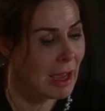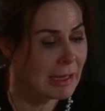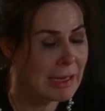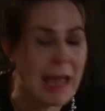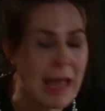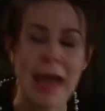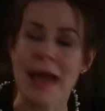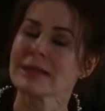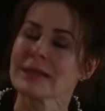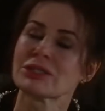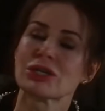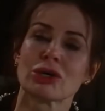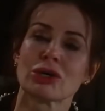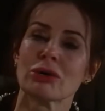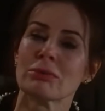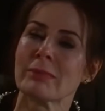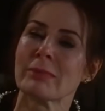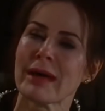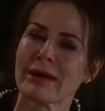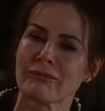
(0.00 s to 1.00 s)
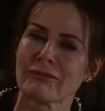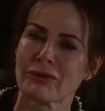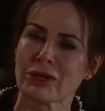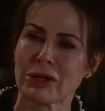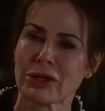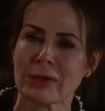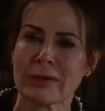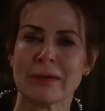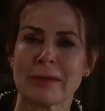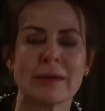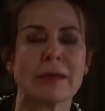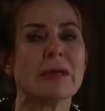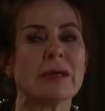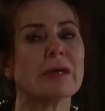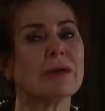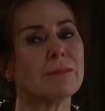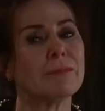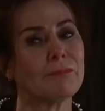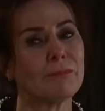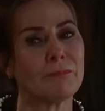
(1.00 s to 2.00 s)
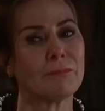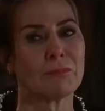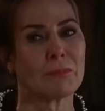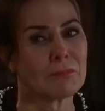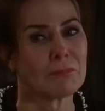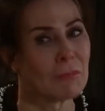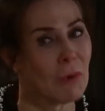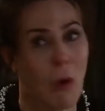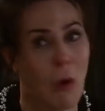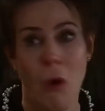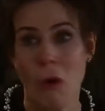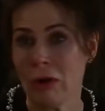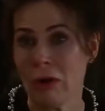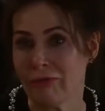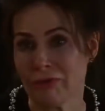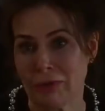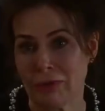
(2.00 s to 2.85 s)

And I had to come back for you. For all